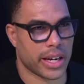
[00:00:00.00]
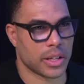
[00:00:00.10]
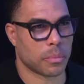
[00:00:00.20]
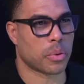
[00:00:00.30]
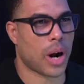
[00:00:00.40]
and
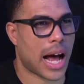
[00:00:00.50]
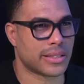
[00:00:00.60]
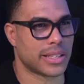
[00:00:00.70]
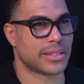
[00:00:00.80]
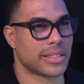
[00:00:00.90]
the
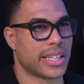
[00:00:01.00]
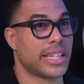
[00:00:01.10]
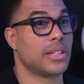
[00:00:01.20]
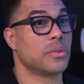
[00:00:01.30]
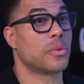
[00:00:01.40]
process of
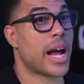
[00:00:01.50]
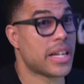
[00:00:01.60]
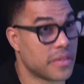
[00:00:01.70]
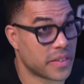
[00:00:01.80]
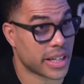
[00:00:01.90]
getting
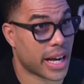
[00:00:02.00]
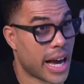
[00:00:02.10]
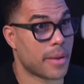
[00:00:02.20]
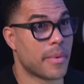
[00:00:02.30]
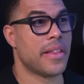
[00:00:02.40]
ready for the
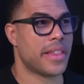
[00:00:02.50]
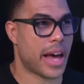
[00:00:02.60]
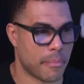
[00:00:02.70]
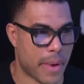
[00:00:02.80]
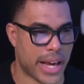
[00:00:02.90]
game
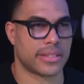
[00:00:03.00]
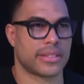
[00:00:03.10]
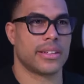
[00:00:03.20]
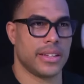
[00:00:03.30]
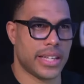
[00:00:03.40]
that
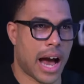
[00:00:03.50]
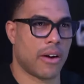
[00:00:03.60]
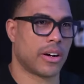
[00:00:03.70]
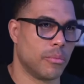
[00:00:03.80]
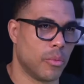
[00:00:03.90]
makes the
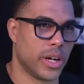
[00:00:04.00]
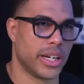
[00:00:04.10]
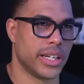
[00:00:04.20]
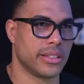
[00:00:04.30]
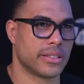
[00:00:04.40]
outcome what it
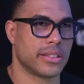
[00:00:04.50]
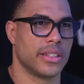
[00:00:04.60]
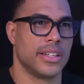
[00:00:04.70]
is.